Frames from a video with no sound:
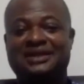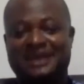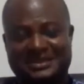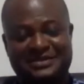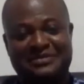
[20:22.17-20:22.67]

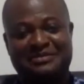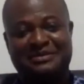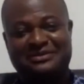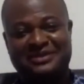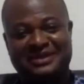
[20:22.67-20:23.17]
That's one of
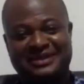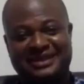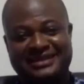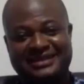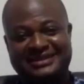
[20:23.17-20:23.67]
my favorite
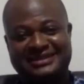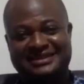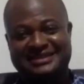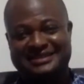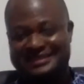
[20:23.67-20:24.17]
cars.
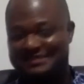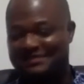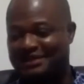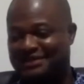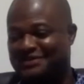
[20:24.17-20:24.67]
It's
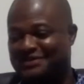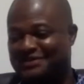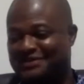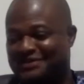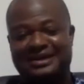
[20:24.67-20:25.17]
parked somewhere
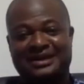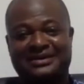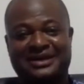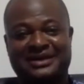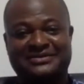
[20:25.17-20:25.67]
in Nima
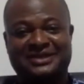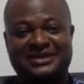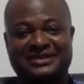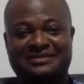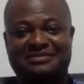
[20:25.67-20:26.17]
now. I have to
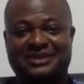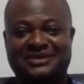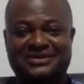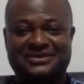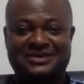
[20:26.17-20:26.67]
get it repaired
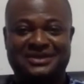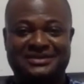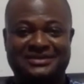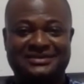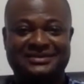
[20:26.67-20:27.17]
soon
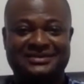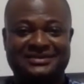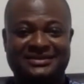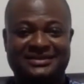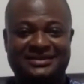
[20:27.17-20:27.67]
and
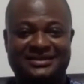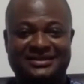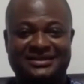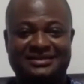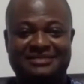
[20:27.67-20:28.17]

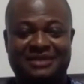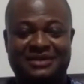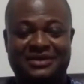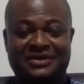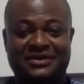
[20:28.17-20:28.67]
back
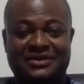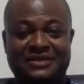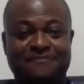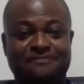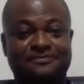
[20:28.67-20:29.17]
on the road.
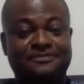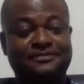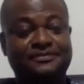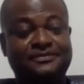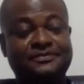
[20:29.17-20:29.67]

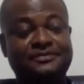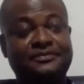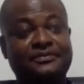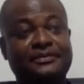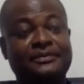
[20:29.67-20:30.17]

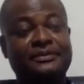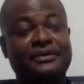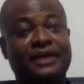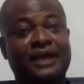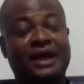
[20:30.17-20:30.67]

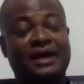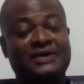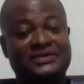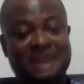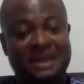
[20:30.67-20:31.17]

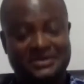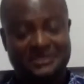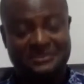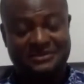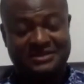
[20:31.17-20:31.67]
I
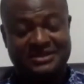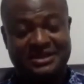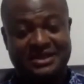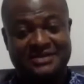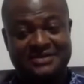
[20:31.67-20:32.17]
drove this
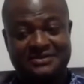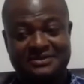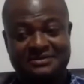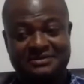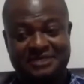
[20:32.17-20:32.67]
car
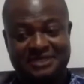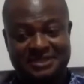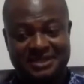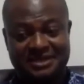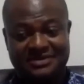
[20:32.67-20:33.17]
to
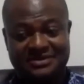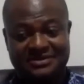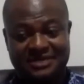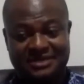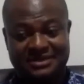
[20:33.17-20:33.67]
British Council
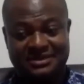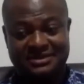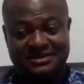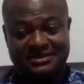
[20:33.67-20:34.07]
once,